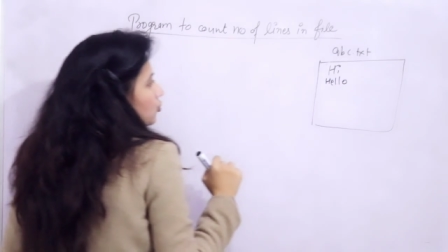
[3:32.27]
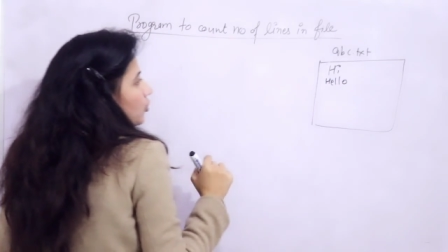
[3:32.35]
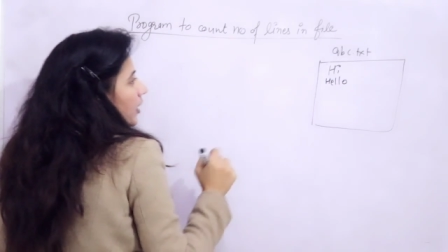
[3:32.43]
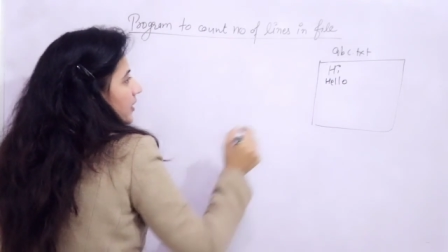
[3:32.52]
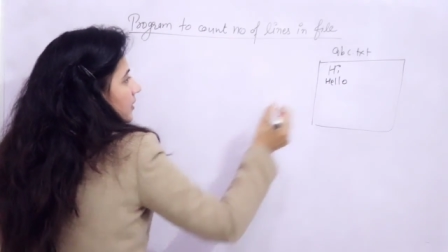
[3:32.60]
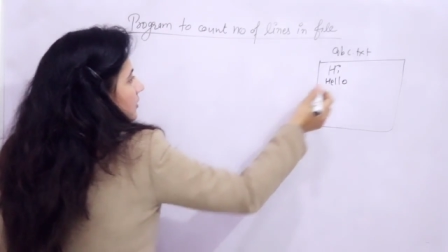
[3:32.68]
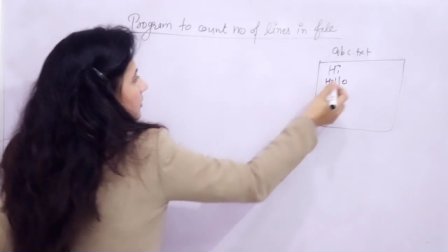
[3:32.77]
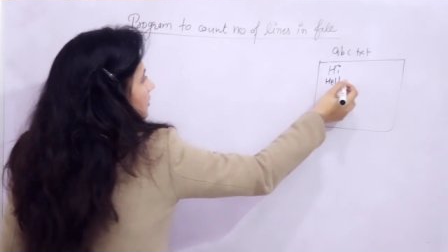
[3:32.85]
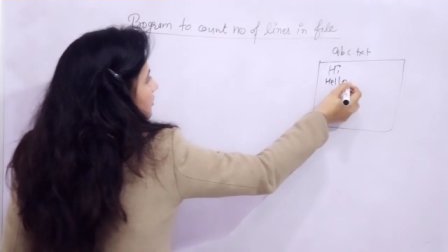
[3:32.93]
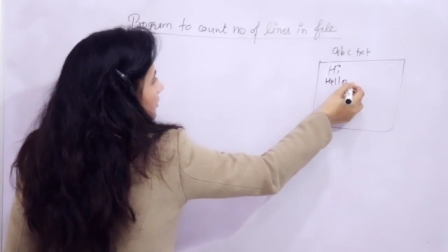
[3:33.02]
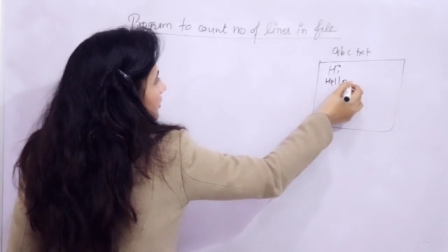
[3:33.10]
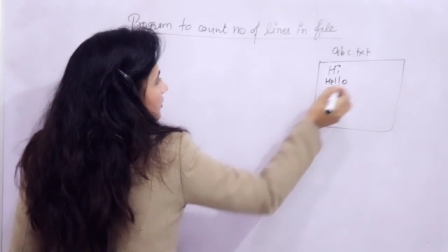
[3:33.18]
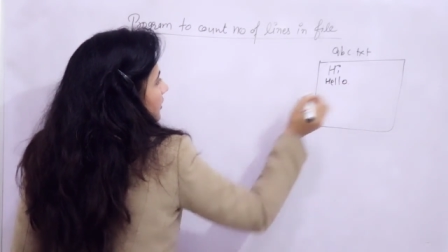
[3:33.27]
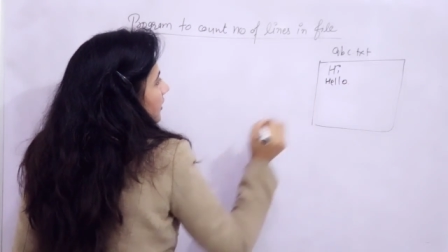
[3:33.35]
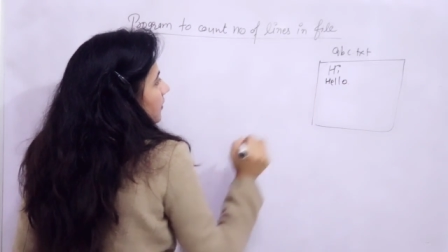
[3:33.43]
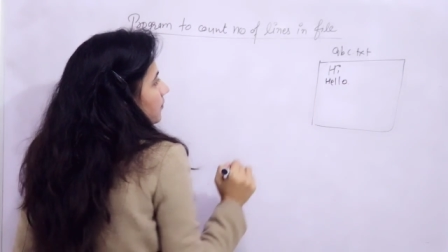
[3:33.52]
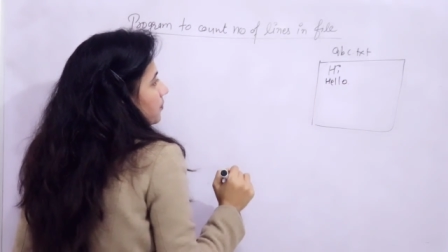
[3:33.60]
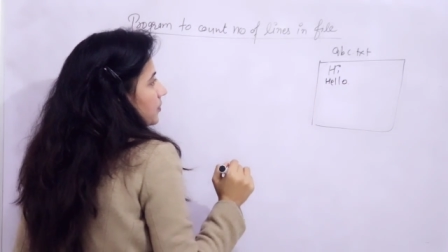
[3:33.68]
2 line and the cursor is
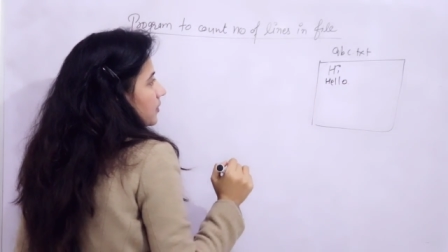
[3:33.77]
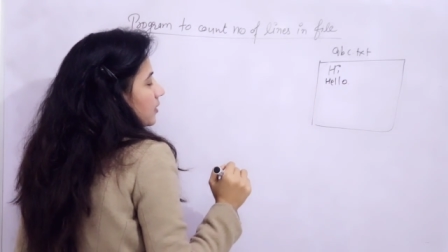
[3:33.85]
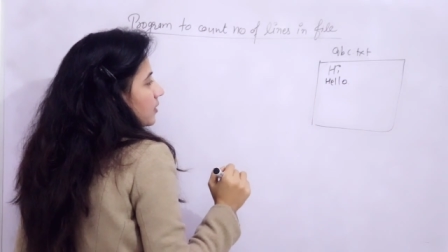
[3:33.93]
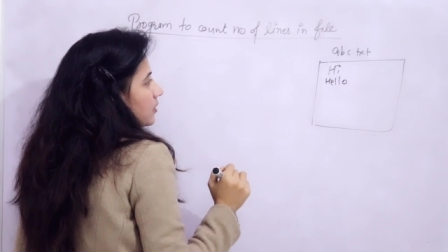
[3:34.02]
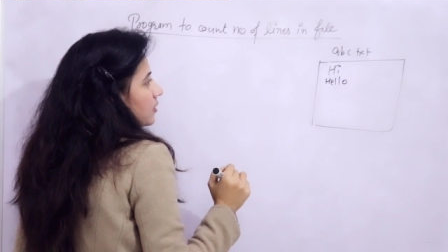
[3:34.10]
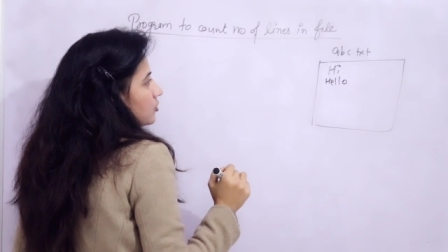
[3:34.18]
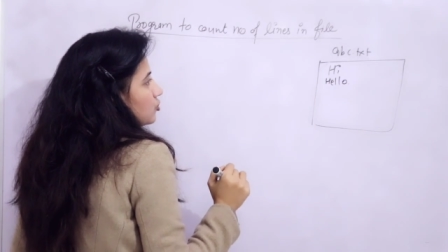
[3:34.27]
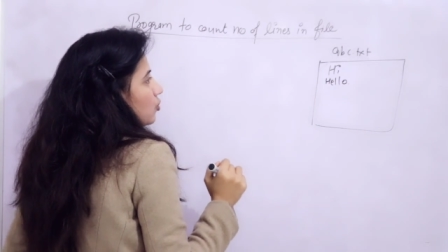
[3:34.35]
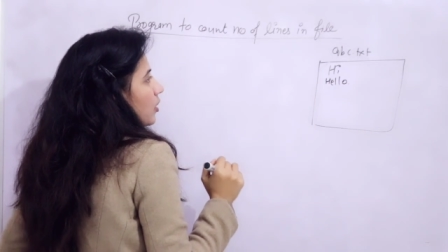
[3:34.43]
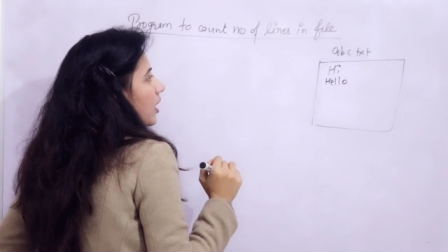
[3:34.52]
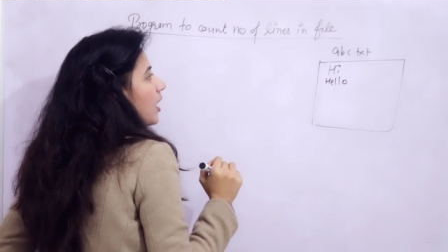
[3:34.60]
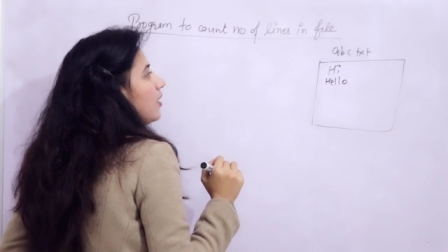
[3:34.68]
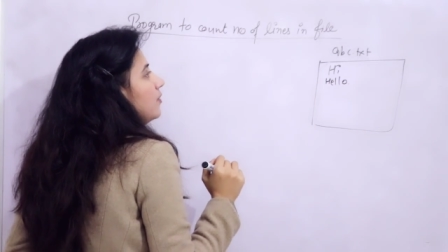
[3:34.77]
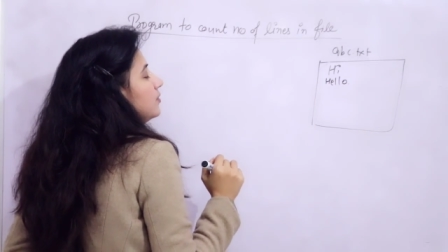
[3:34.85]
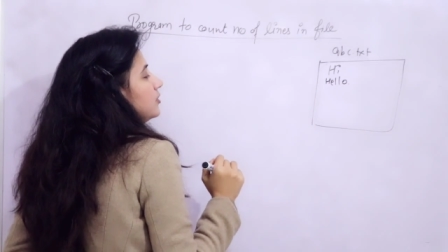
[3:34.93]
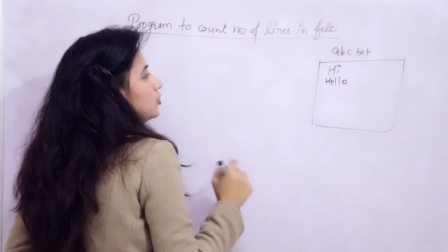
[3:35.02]
here. So how